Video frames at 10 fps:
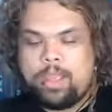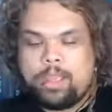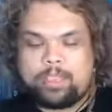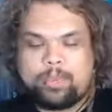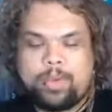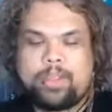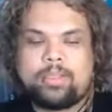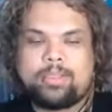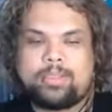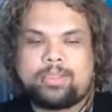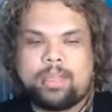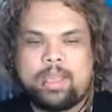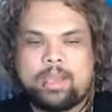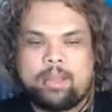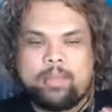experiences
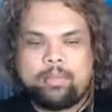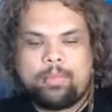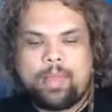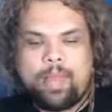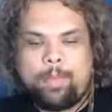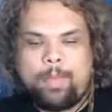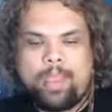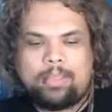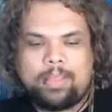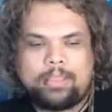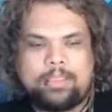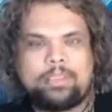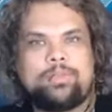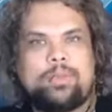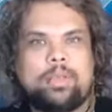and making that
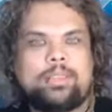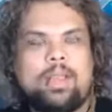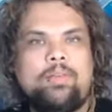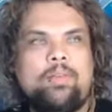decision for yourself,